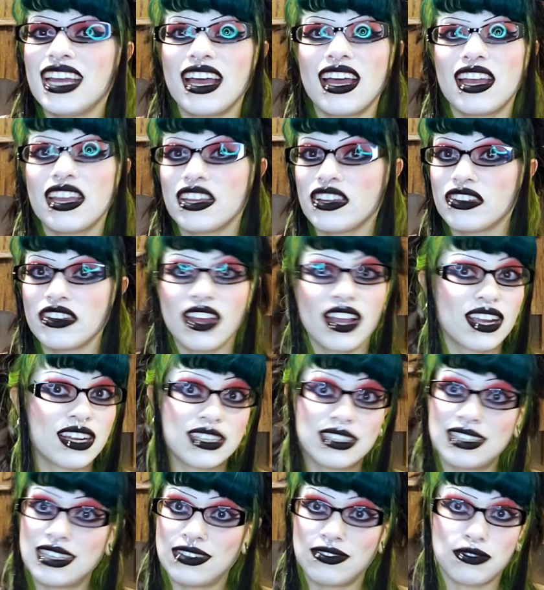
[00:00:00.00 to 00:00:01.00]
uh, you're not going
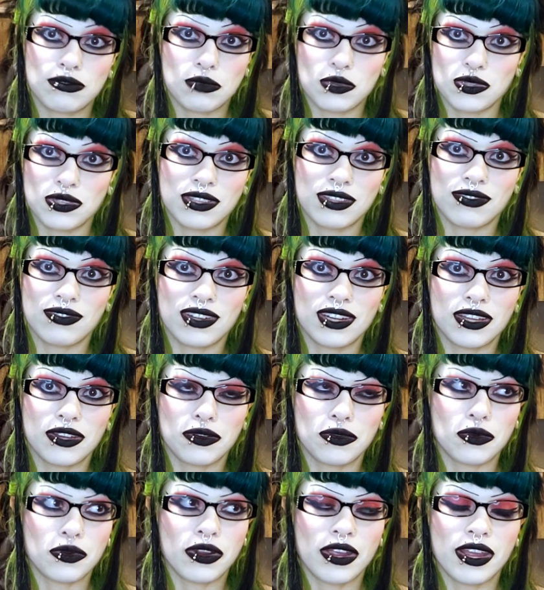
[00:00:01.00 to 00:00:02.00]
to see it for most of the
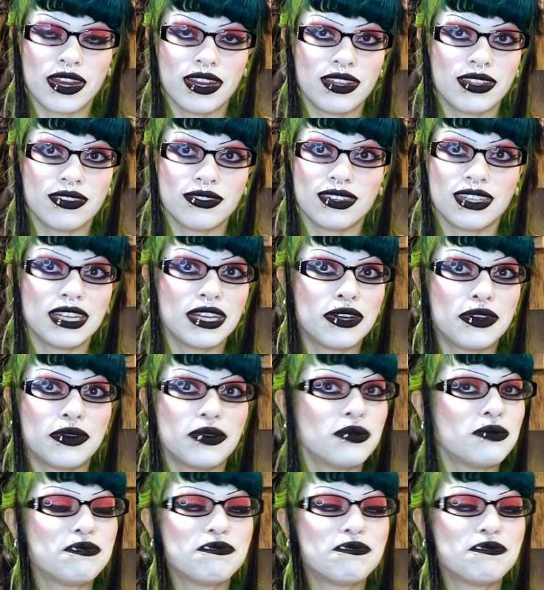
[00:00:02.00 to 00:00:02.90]
video or any of the video.